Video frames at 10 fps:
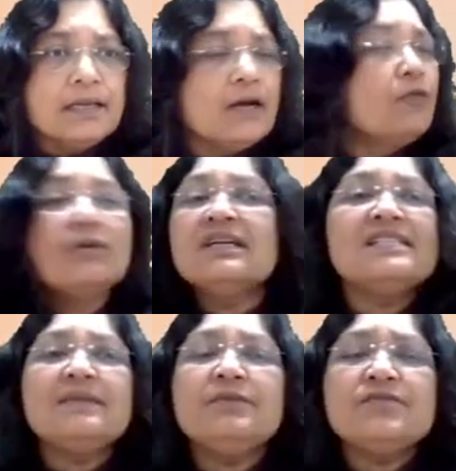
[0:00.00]
Now,
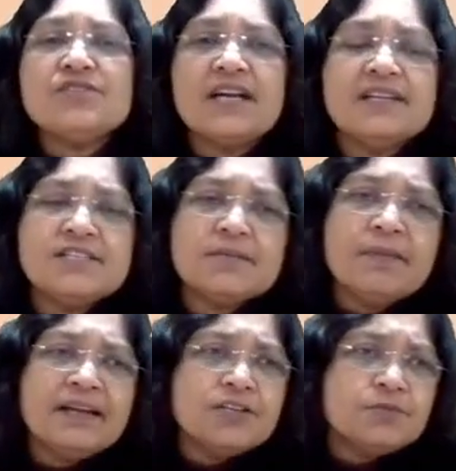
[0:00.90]
concept of strategic
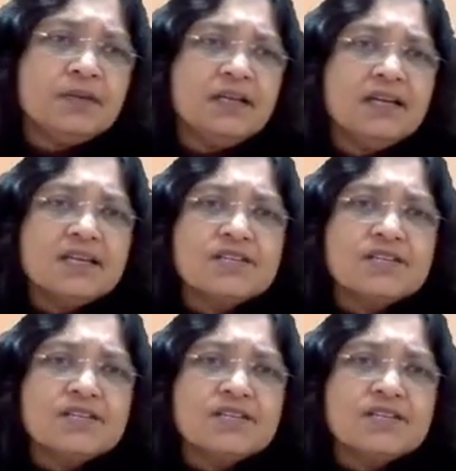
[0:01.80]
management.